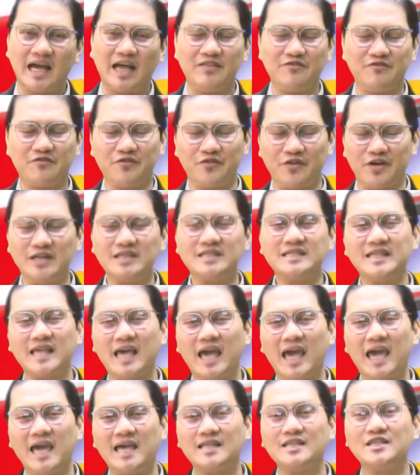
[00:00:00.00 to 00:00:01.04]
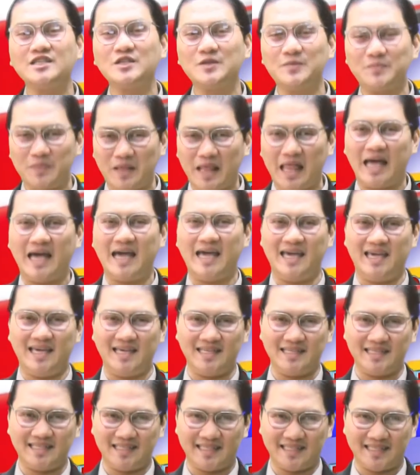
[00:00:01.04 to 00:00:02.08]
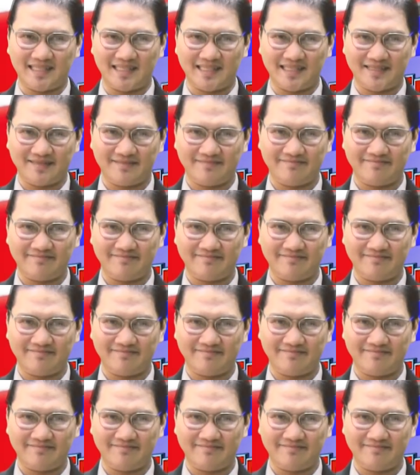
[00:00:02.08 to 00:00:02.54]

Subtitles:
and first aid supplies.